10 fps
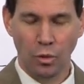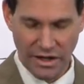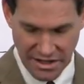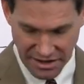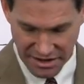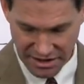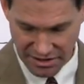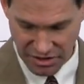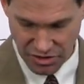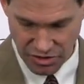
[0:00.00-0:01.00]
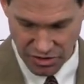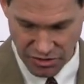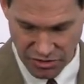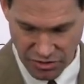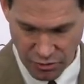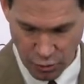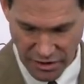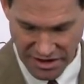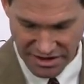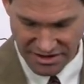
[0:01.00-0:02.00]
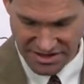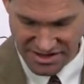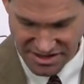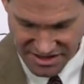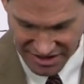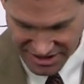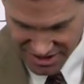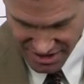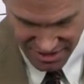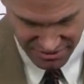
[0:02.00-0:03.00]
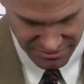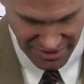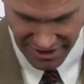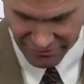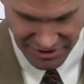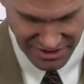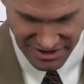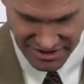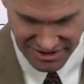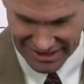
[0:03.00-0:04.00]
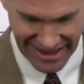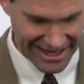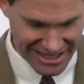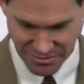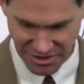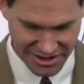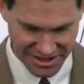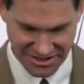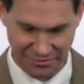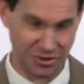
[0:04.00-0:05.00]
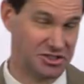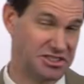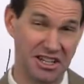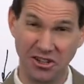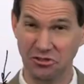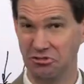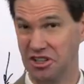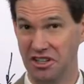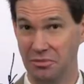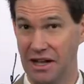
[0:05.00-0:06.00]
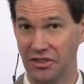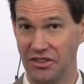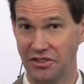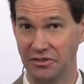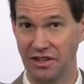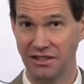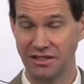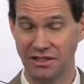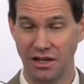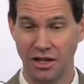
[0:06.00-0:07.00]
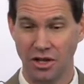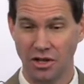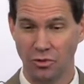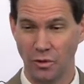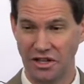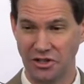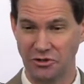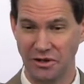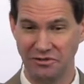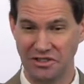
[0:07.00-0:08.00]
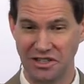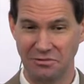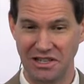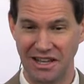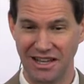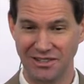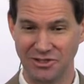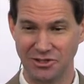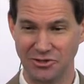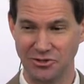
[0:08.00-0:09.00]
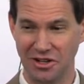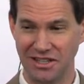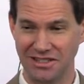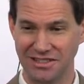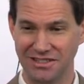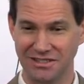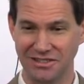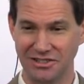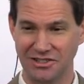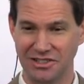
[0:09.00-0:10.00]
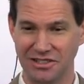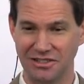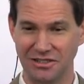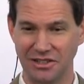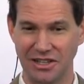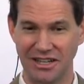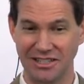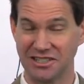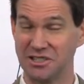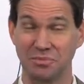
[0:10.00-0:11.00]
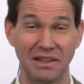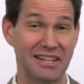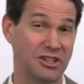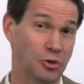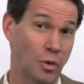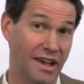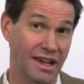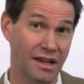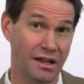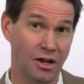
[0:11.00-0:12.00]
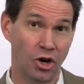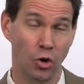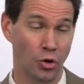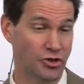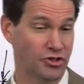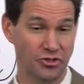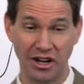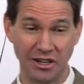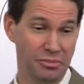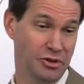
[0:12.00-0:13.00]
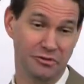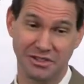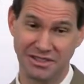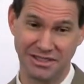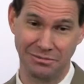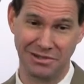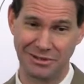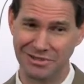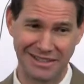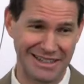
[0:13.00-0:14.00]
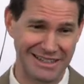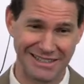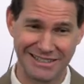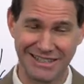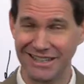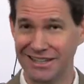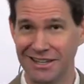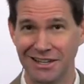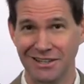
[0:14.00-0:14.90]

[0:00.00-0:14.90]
We can, we can study everything that anybody has ever said or written about this event, we can do everything we can to try to, to explain it away or to try to prove it to somebody. But at the end of the day,